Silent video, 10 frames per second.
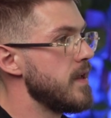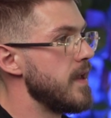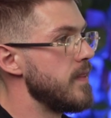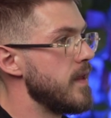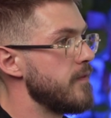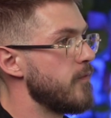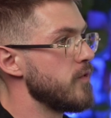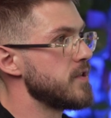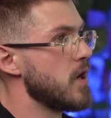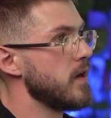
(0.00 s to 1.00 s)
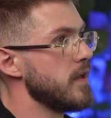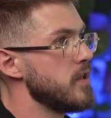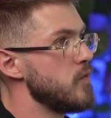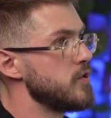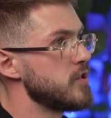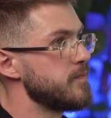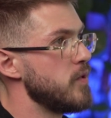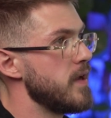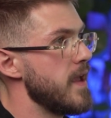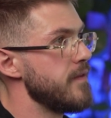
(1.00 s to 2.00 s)
And then for the target, you would just
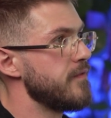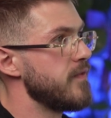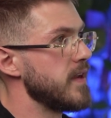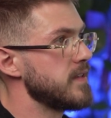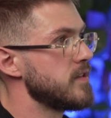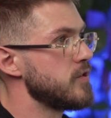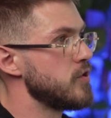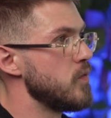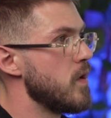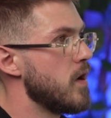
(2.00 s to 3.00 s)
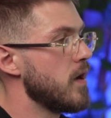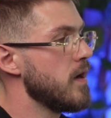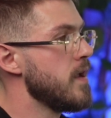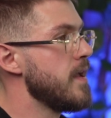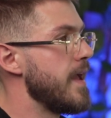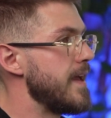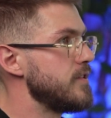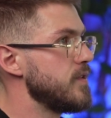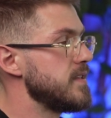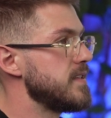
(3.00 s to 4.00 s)
put a fixed 2R. And as
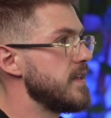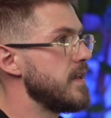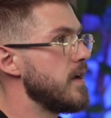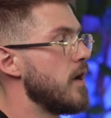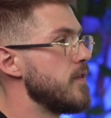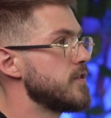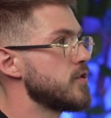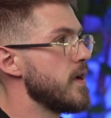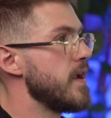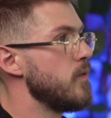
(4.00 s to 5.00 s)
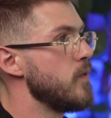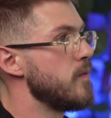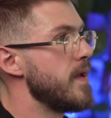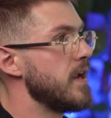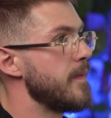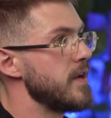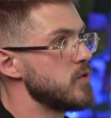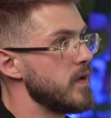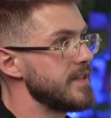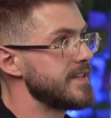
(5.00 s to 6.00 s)
you can see on this trade, we would make about
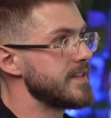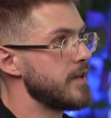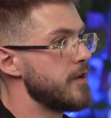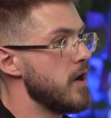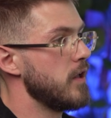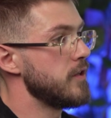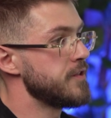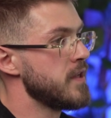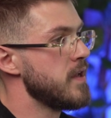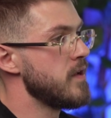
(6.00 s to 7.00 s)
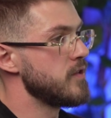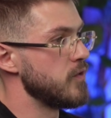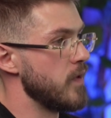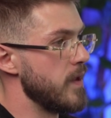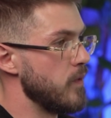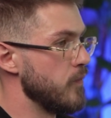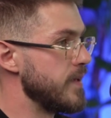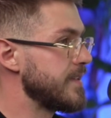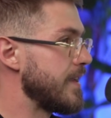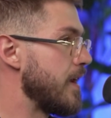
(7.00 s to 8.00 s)
$2,600 and we're
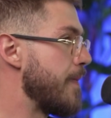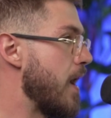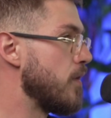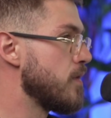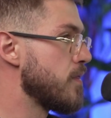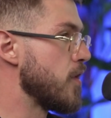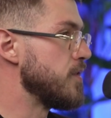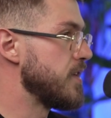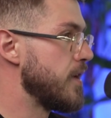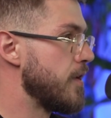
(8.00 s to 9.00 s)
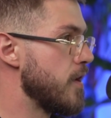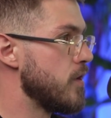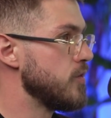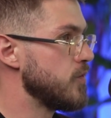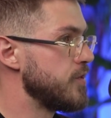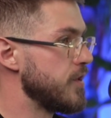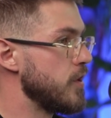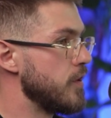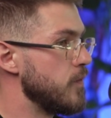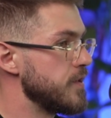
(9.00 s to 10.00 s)
risking about $1,300, which is a
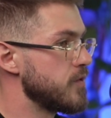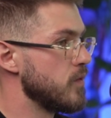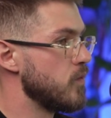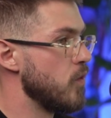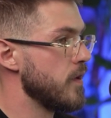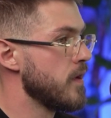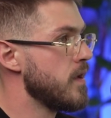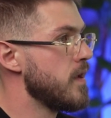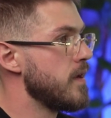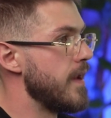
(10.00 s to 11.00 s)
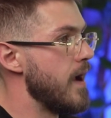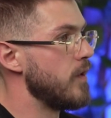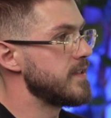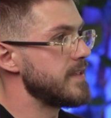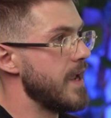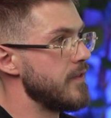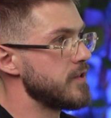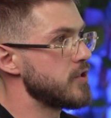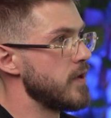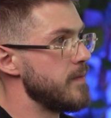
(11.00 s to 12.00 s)
good risk to reward. Now let's see how
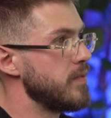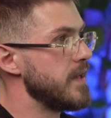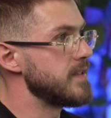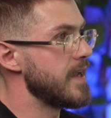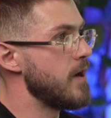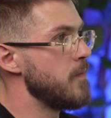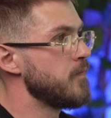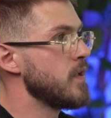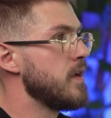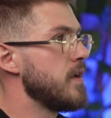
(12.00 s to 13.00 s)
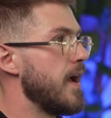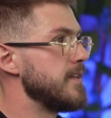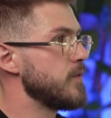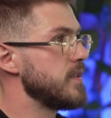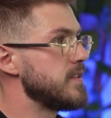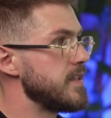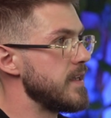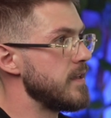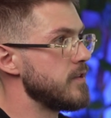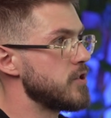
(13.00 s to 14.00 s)
this trade plays out. As we can
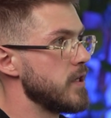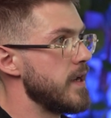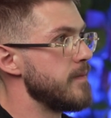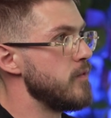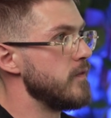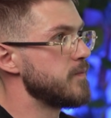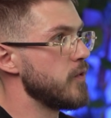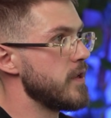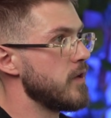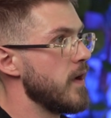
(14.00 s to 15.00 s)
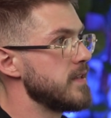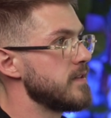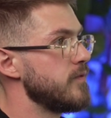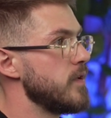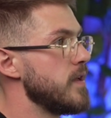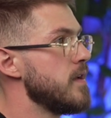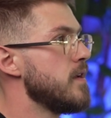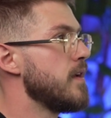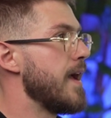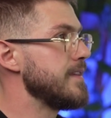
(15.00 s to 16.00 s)
see, the trade moves pretty aggressively,
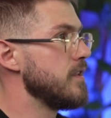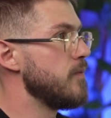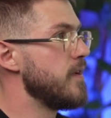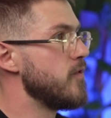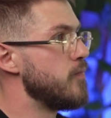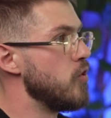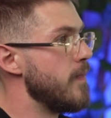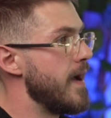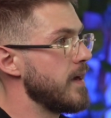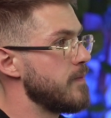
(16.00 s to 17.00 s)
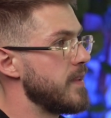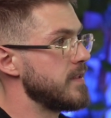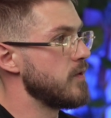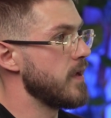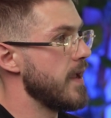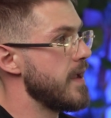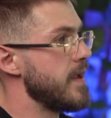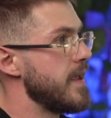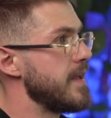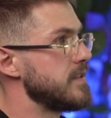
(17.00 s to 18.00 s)
has a little bit of a pullback, but that's okay.
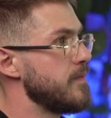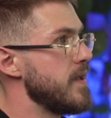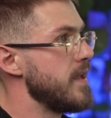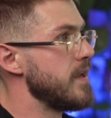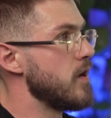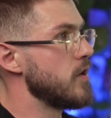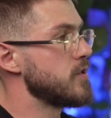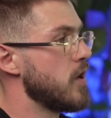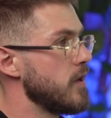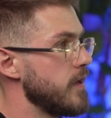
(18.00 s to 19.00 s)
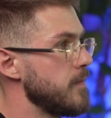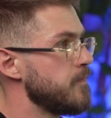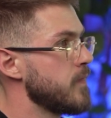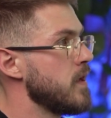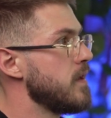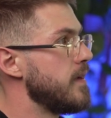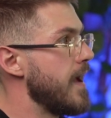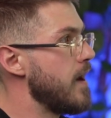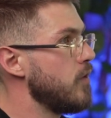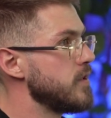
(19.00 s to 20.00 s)
And it ends up hitting our target.
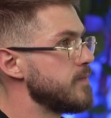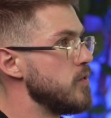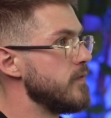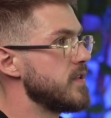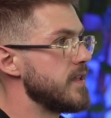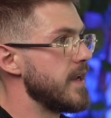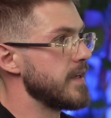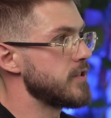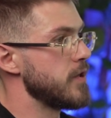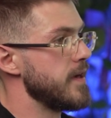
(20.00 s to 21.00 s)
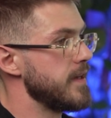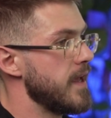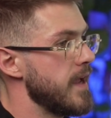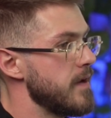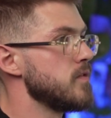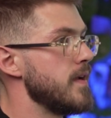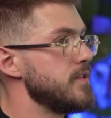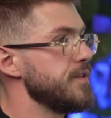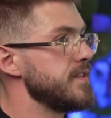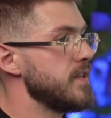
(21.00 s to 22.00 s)
Now let's move to the next trading day. So as
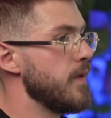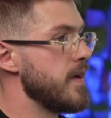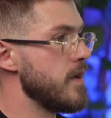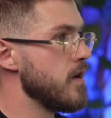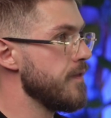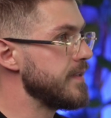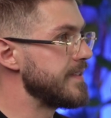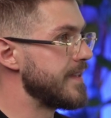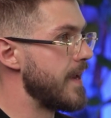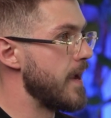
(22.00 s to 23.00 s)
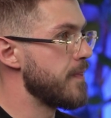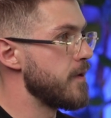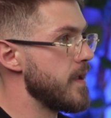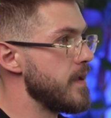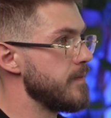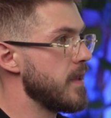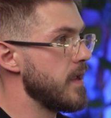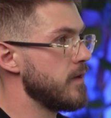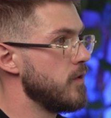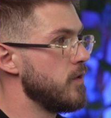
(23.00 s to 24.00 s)
you can see right here, this is the 9:30 a.m.
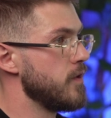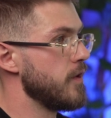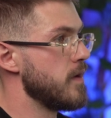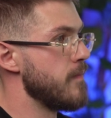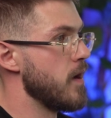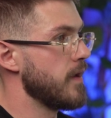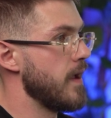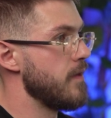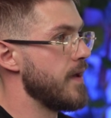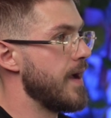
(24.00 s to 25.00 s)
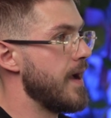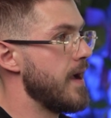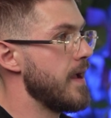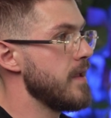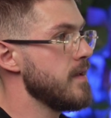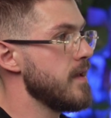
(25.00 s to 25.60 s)
candle. You're going to mark out the high